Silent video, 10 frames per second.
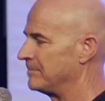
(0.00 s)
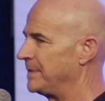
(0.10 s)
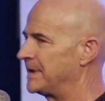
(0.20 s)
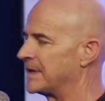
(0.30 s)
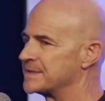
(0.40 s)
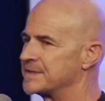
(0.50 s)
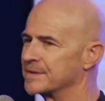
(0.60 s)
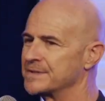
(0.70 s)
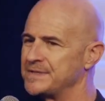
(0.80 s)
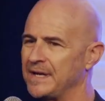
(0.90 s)
because
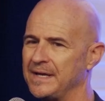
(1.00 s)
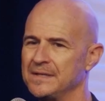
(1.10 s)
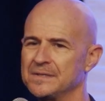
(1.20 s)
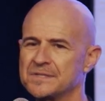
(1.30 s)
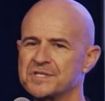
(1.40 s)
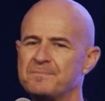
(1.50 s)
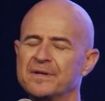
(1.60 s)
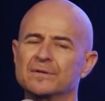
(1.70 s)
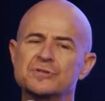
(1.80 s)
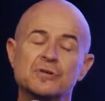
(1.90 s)
there's a
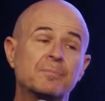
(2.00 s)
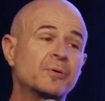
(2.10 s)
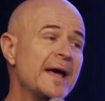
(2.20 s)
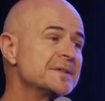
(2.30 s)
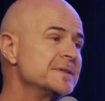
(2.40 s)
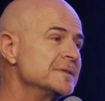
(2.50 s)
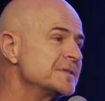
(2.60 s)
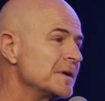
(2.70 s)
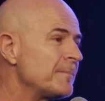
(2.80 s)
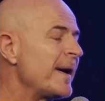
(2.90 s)
spiritual
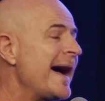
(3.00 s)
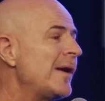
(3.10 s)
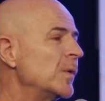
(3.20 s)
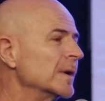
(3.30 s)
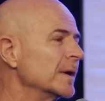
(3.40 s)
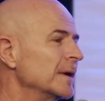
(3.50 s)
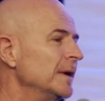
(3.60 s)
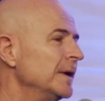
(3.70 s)
presence and a power.